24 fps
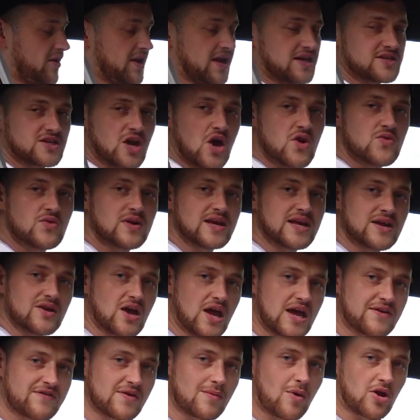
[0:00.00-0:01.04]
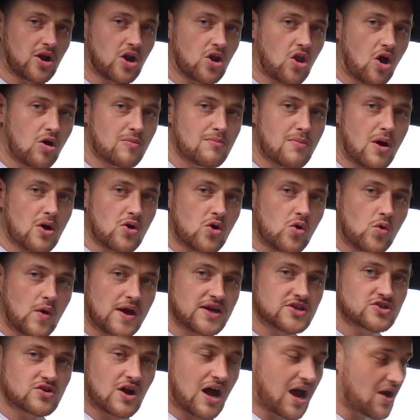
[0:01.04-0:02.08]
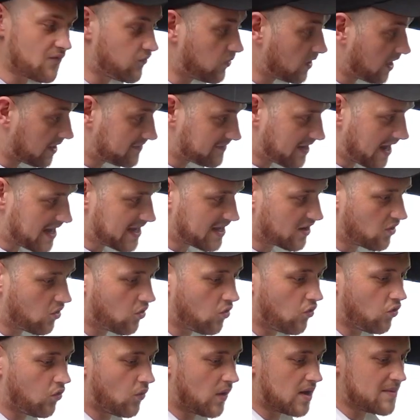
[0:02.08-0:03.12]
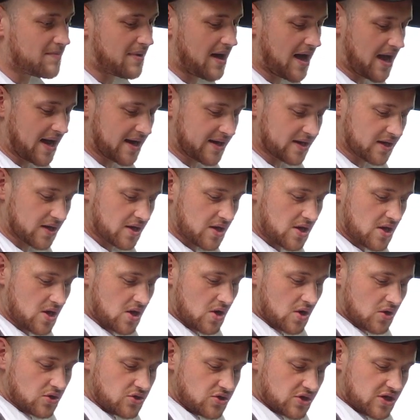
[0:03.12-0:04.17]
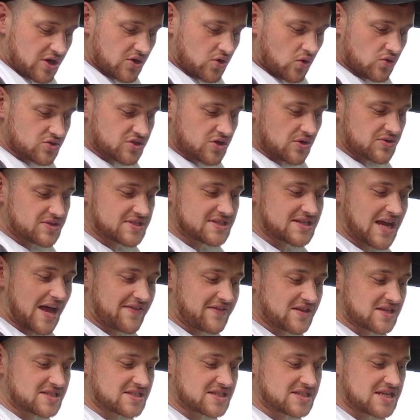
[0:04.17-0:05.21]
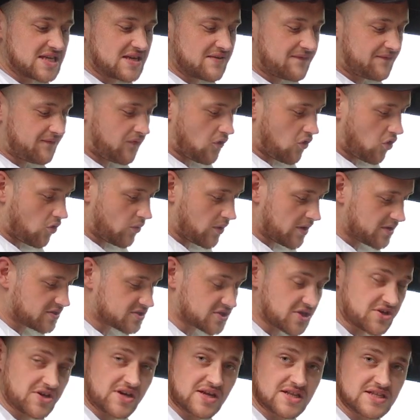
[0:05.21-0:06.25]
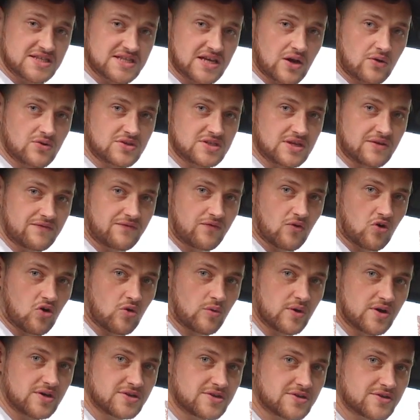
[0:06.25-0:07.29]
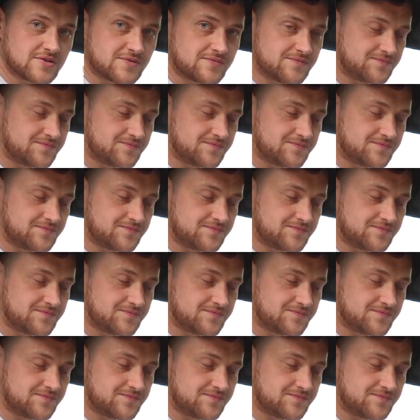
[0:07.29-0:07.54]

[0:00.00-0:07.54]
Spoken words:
honest. Only if I'm on a long motorway drive will I take it all the way back. You can also set the seat forward, so you can tilt it forward.